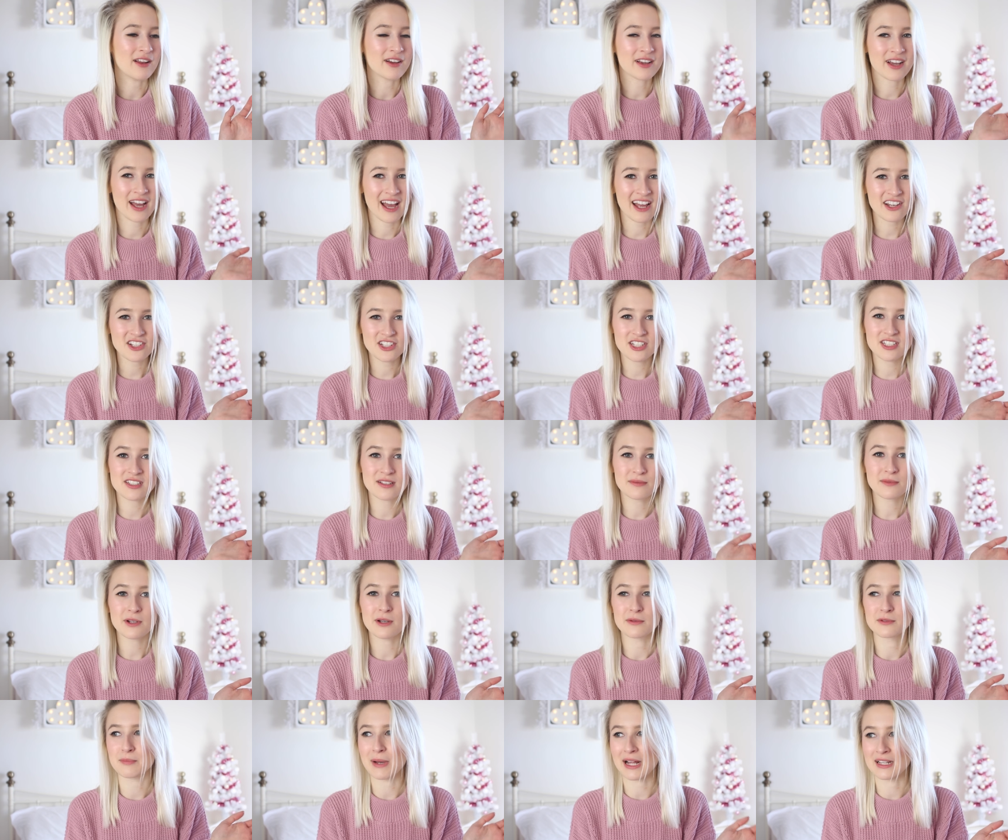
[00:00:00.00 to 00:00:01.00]
Like I actually
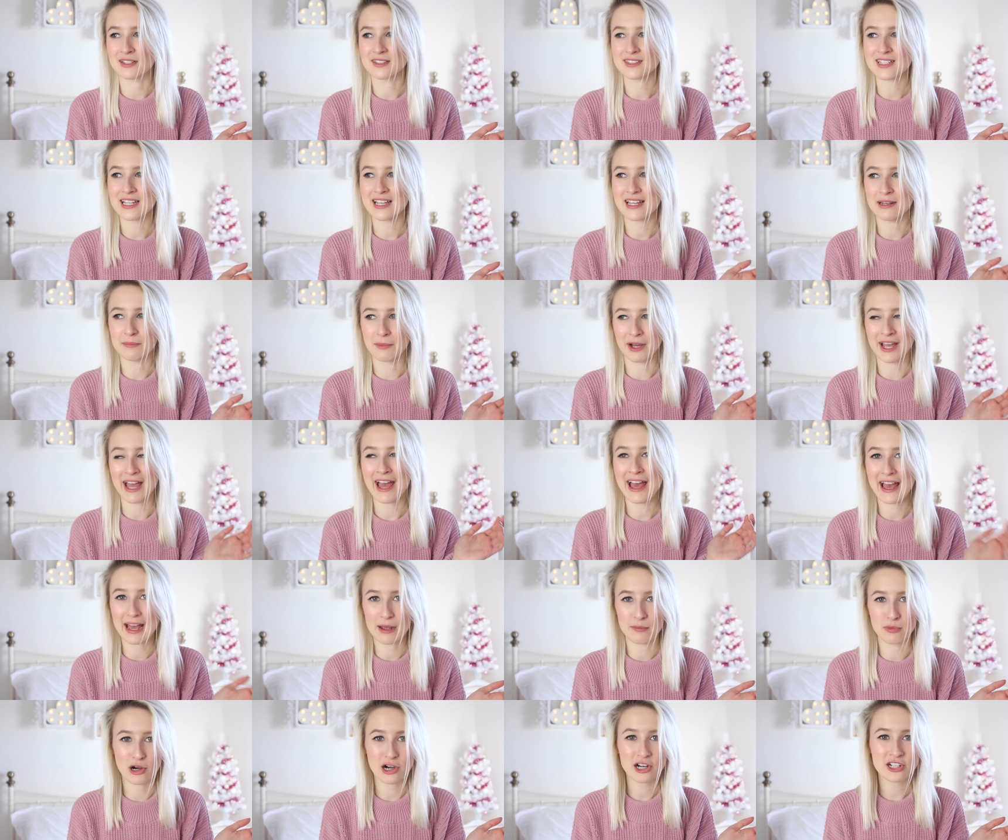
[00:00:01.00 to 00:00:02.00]
sometimes balance it in my
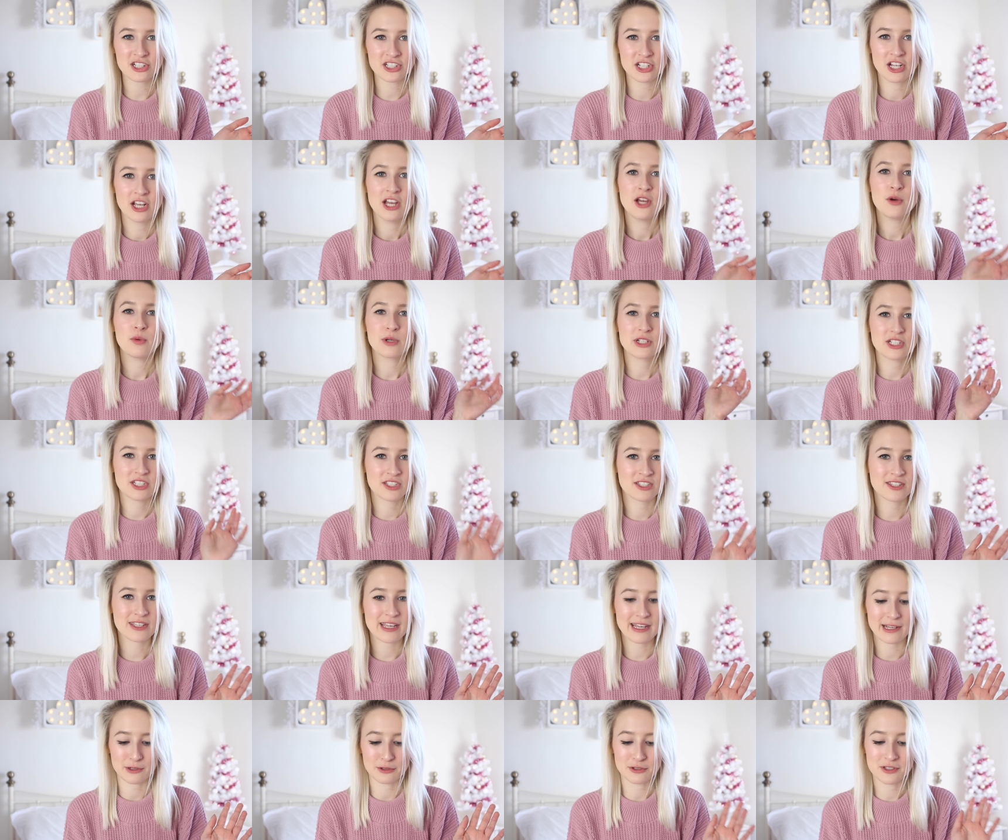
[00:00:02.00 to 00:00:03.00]
hairbrush, which is
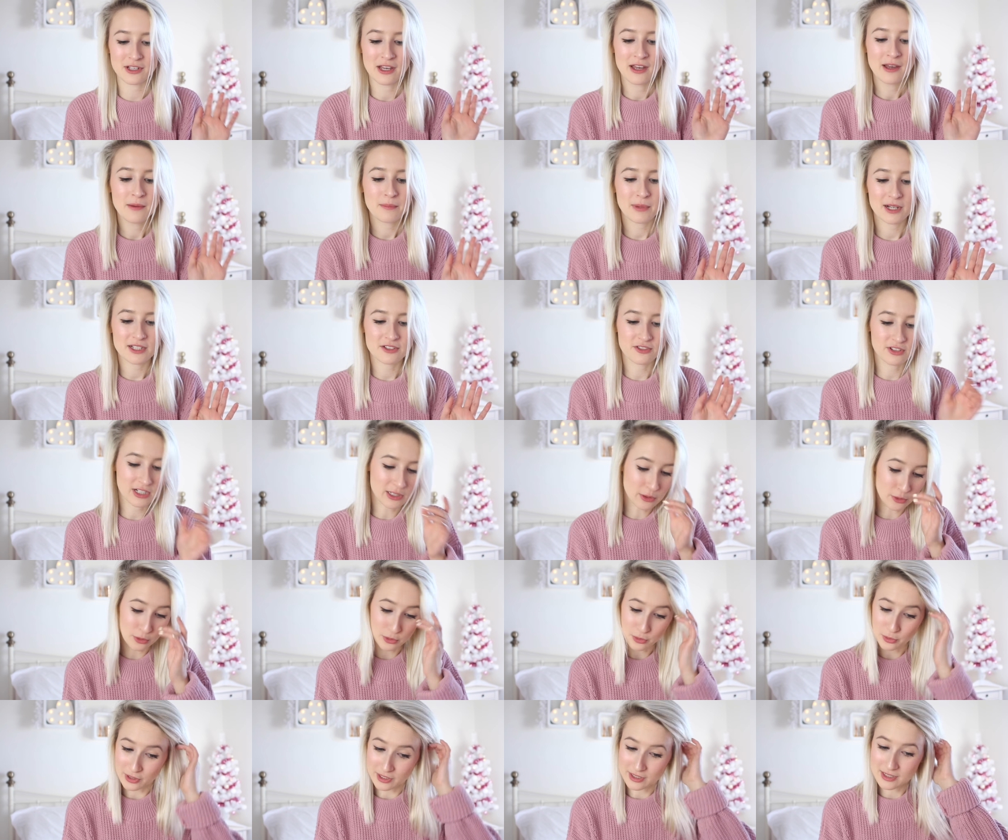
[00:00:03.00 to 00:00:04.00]
skills, but it's really
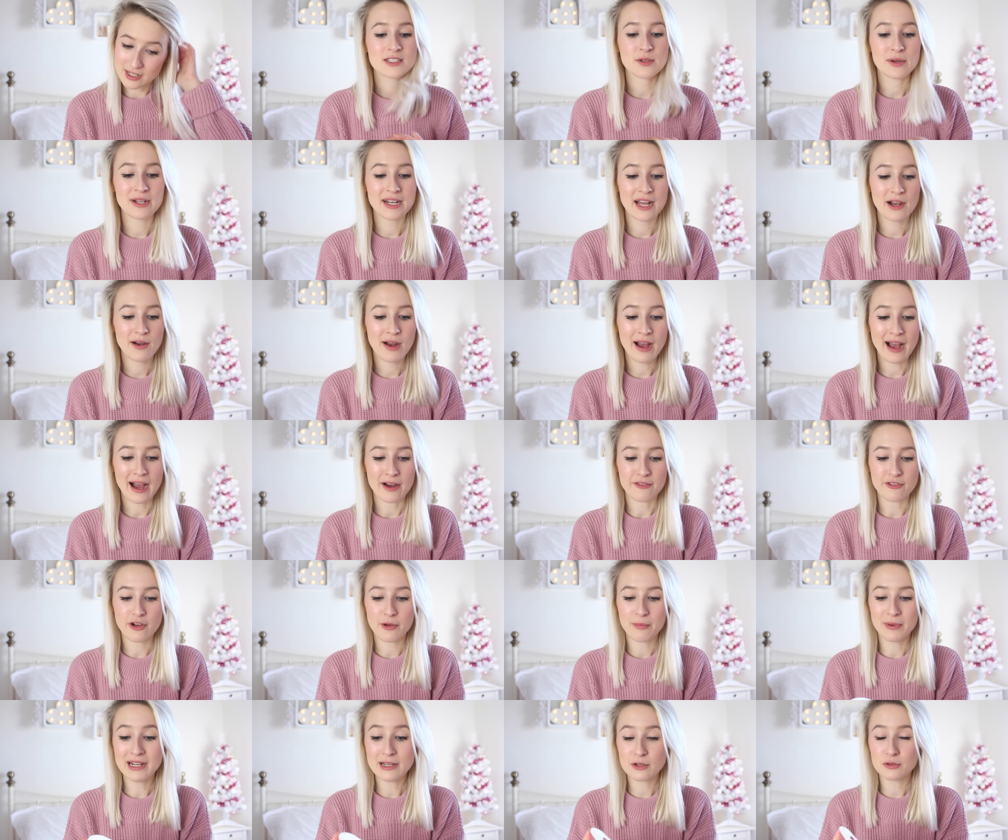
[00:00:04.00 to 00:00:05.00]
awkward. So I now
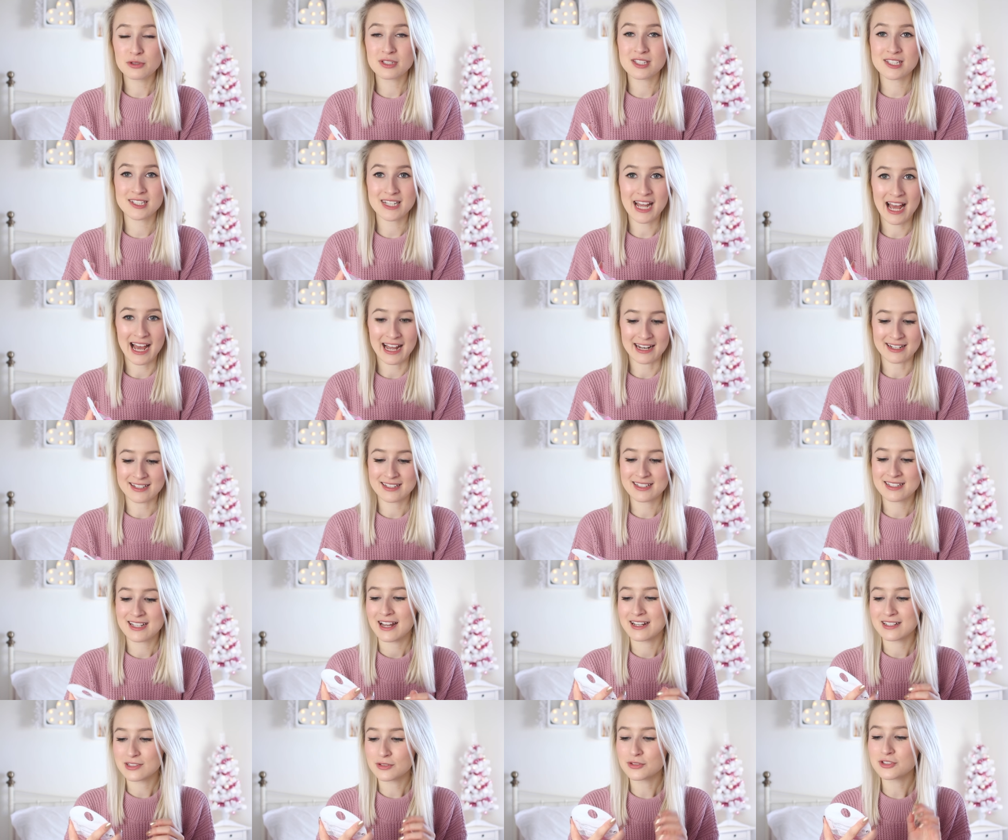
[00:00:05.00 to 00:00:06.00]
have a little stand
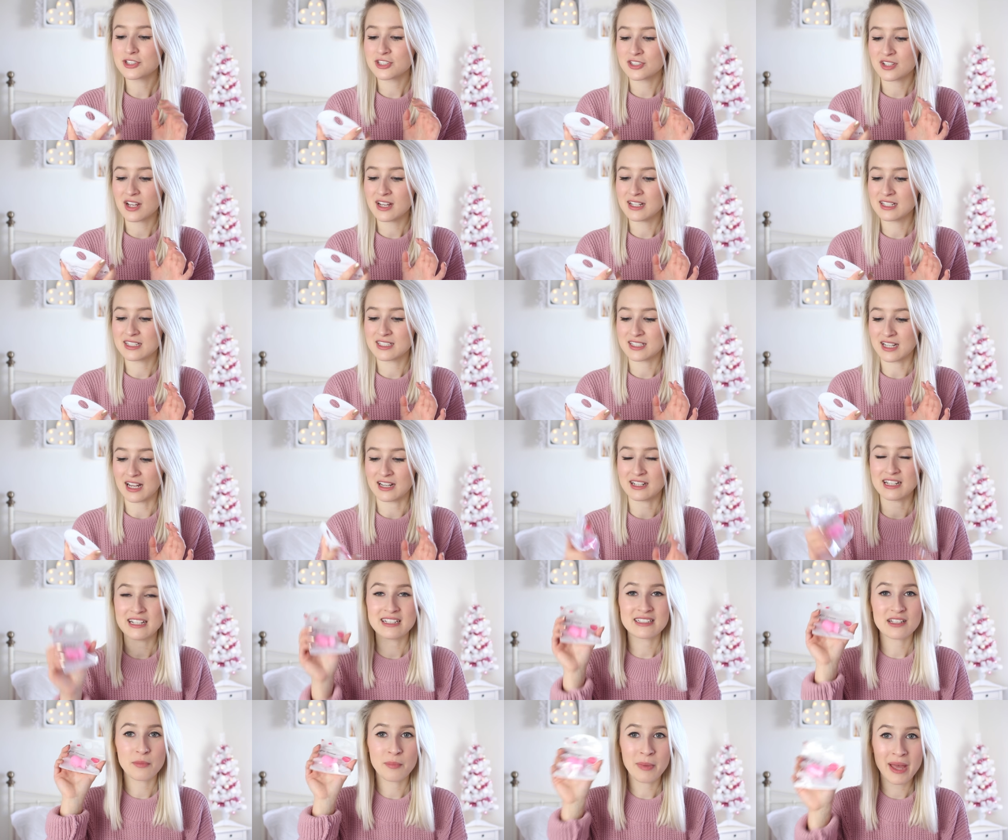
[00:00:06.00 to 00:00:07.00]
and it's not just any stand,
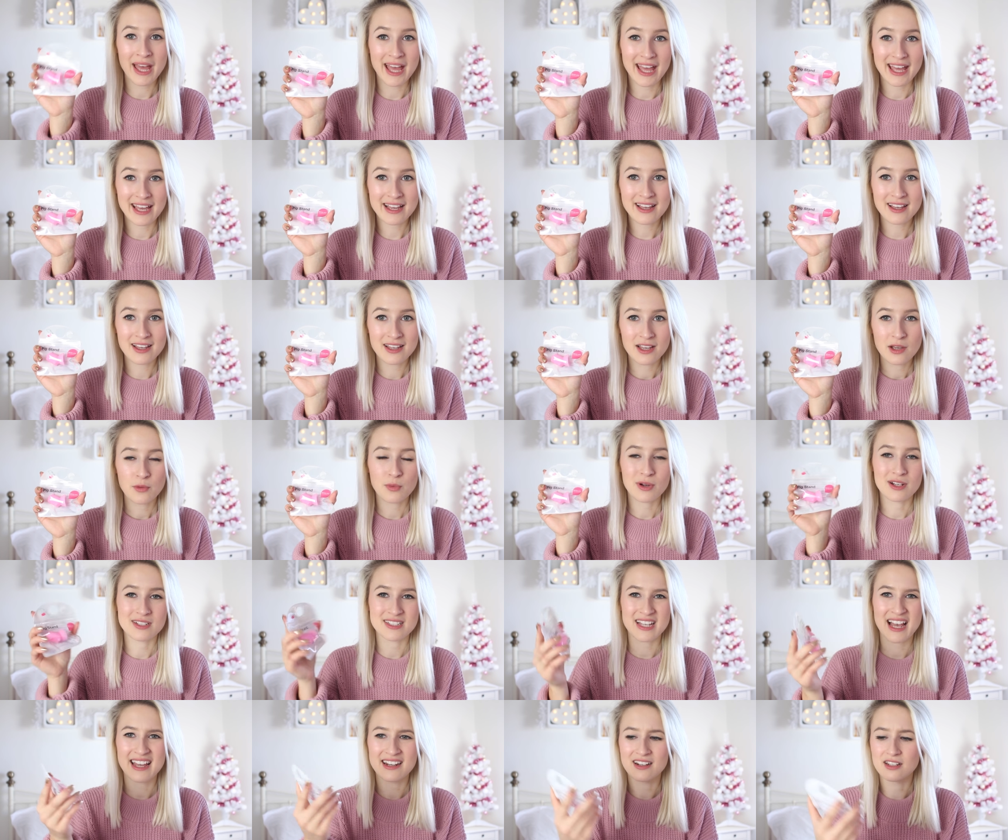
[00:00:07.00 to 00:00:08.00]
it's a pig. Well,
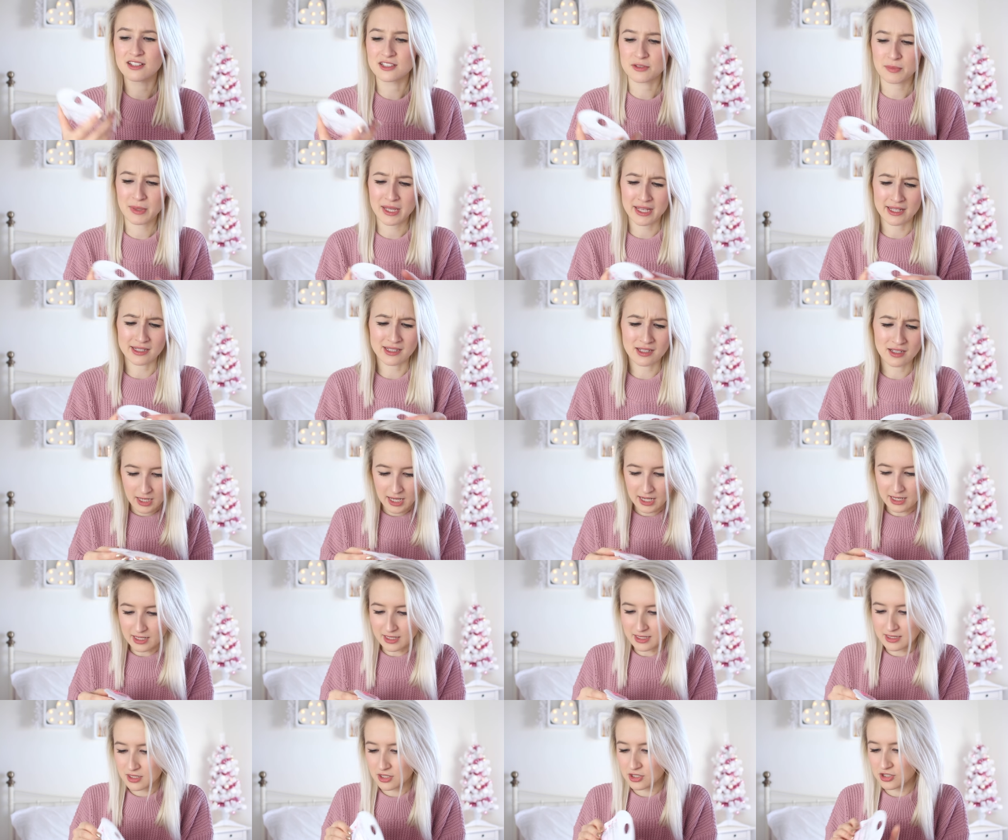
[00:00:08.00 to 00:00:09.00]
it's a headless pig.
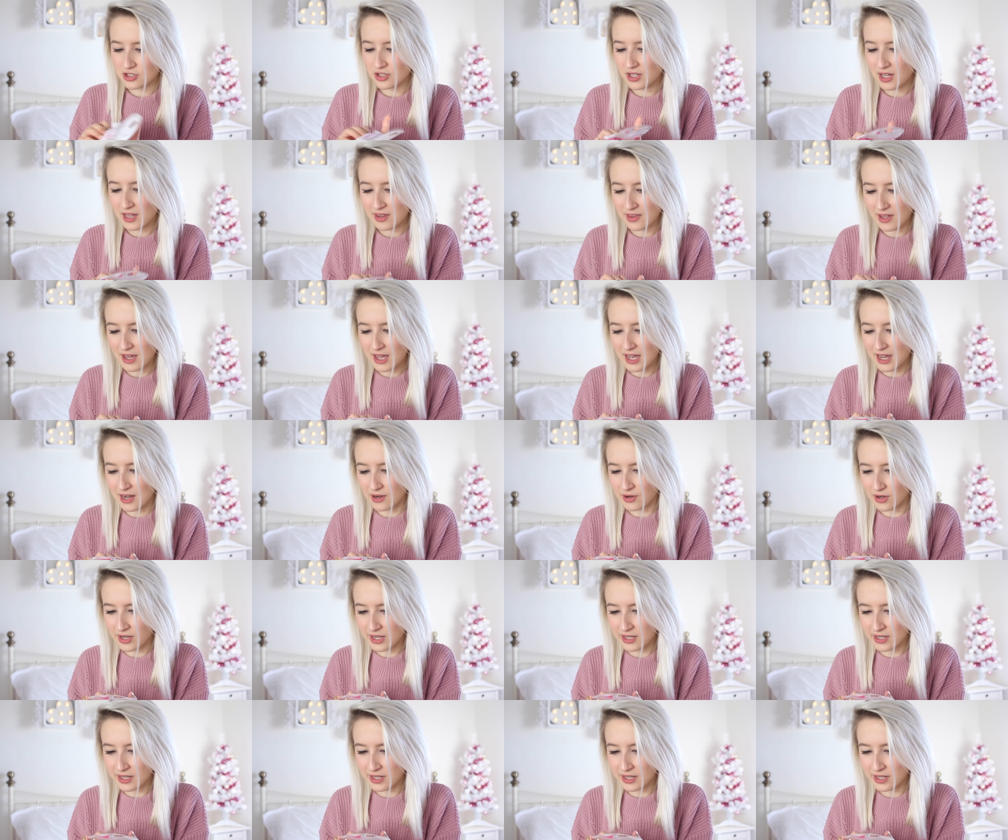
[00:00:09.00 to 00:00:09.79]
Alex, can you get that out?